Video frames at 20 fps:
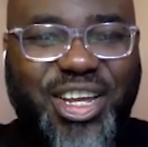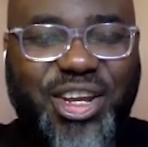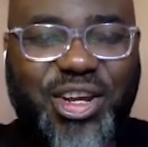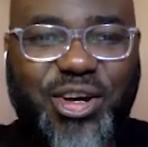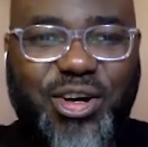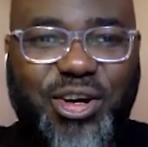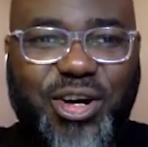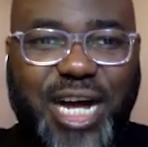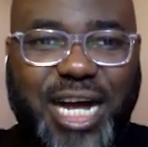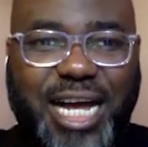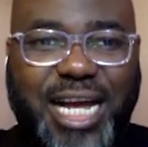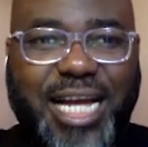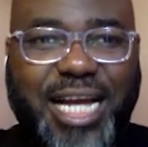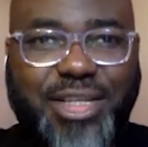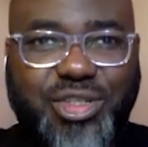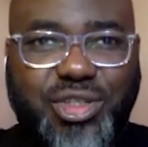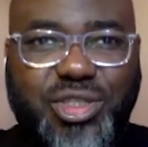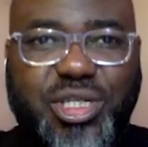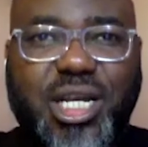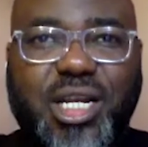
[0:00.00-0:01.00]
you know,
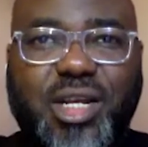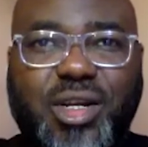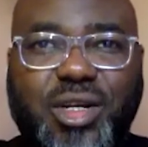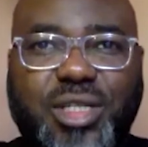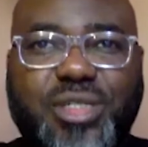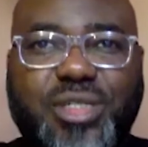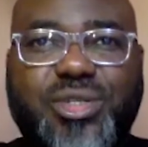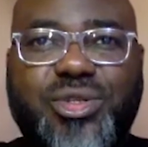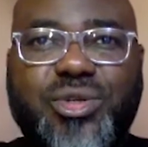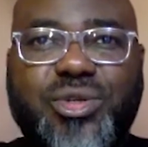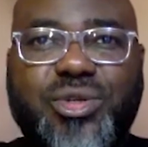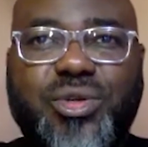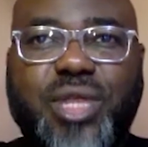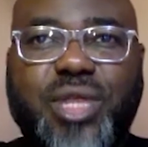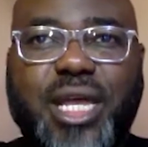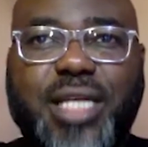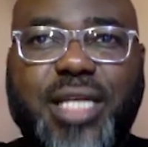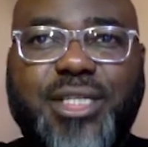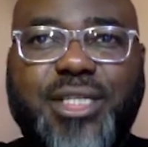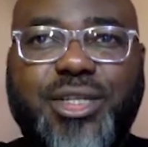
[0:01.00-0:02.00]
I, I totally
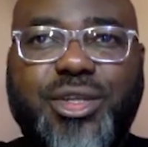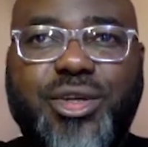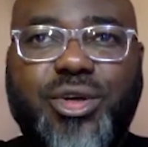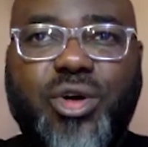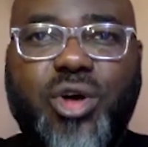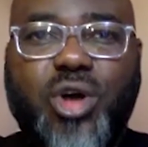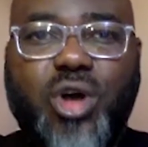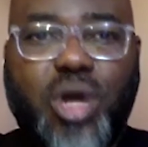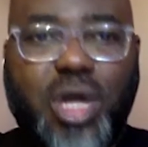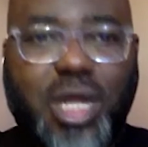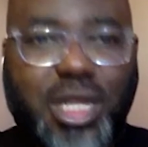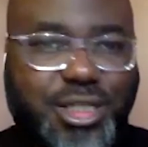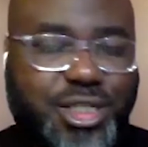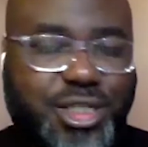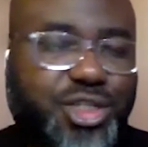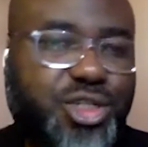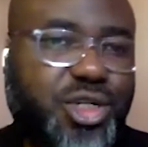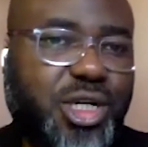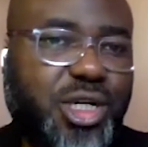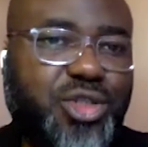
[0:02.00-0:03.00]
understood that, you know,
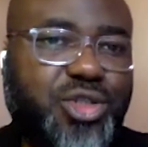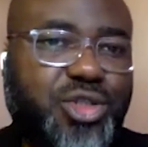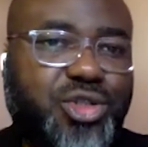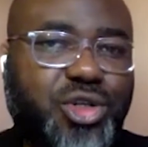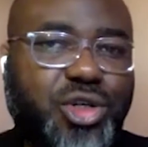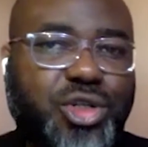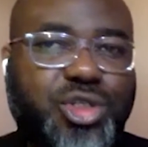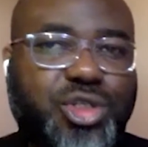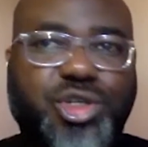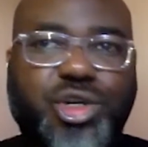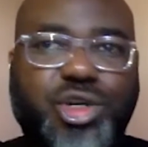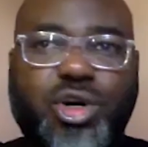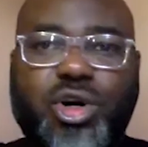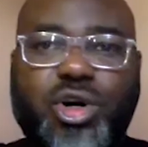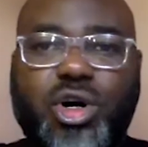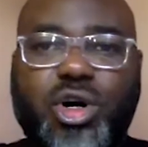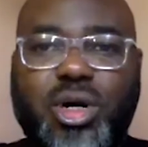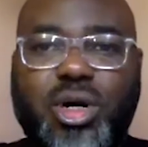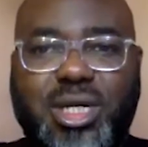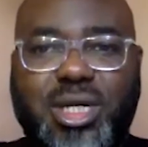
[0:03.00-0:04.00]
organizational structure,
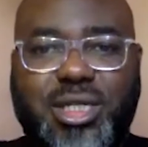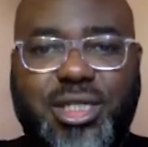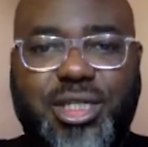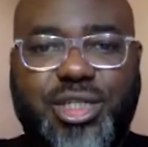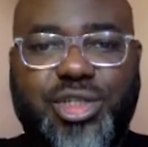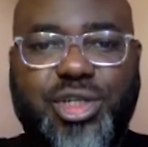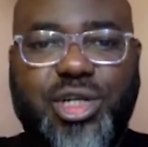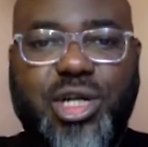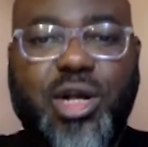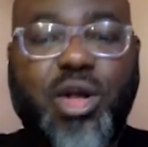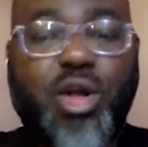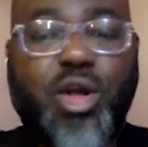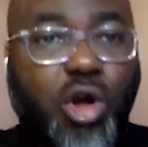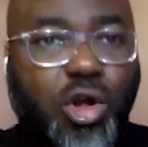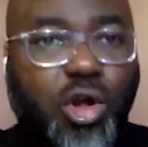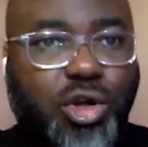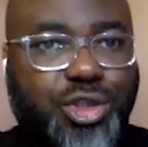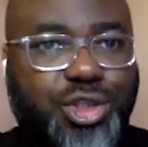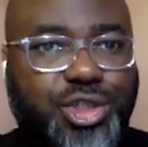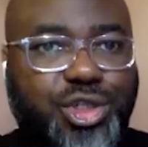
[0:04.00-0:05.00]
organizational
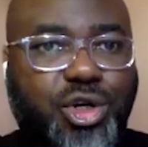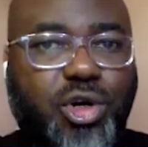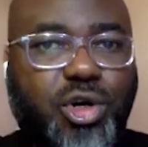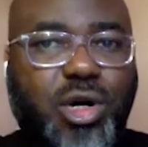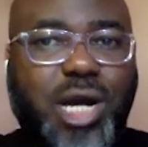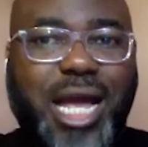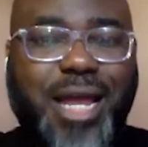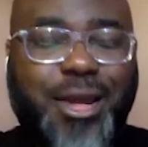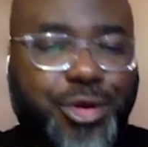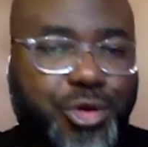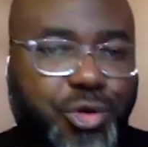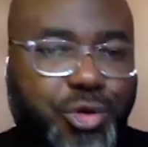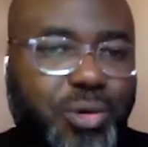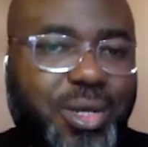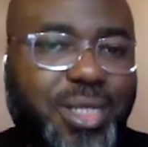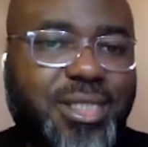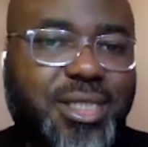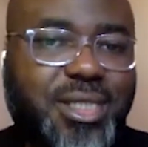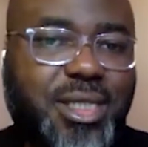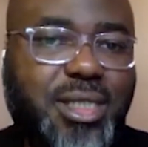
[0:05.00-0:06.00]
culture, and
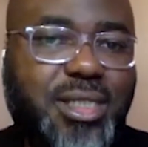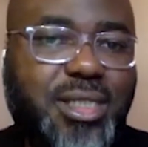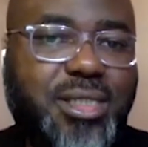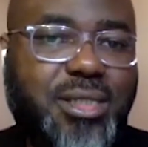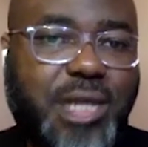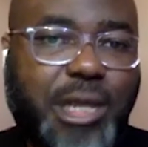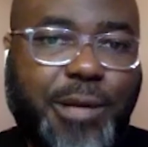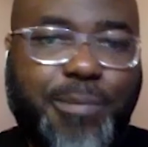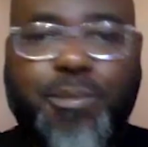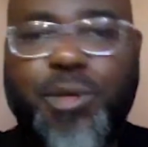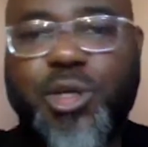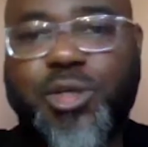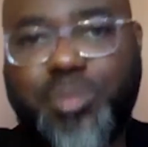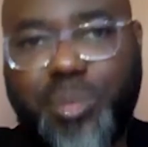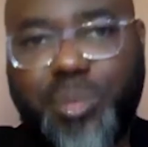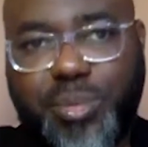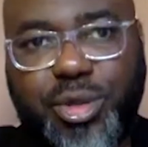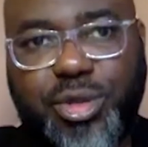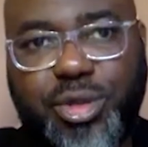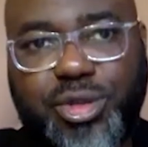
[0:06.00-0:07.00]
nuances uh,
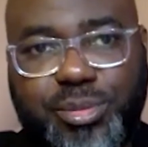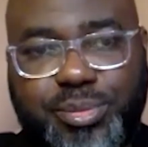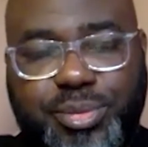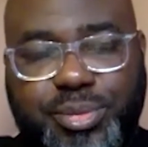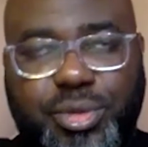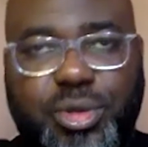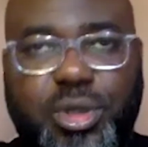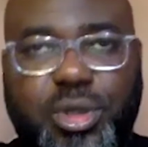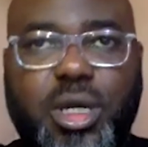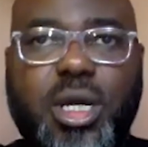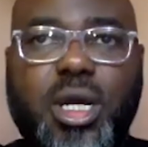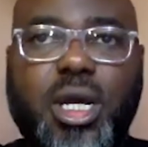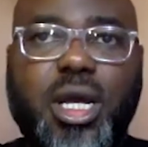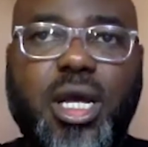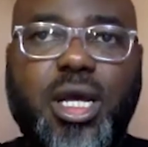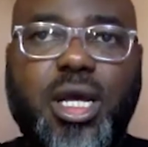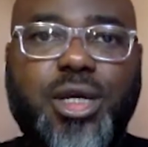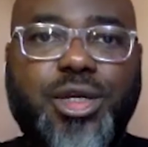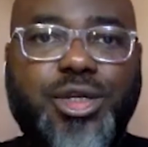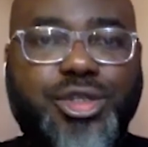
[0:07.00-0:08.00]
must be brought to book.
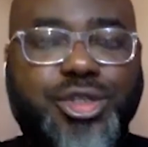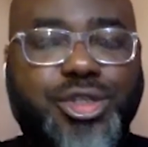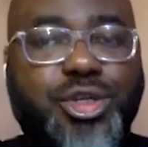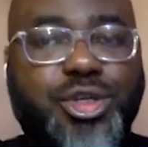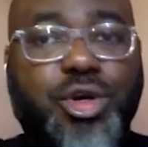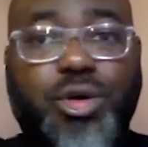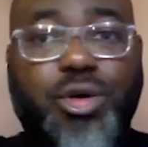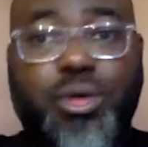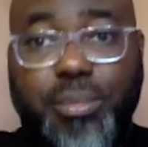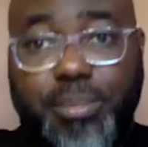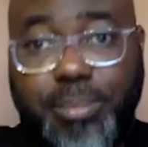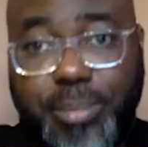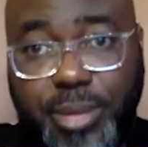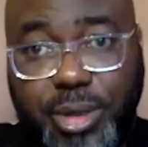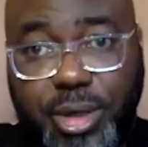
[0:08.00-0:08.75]
So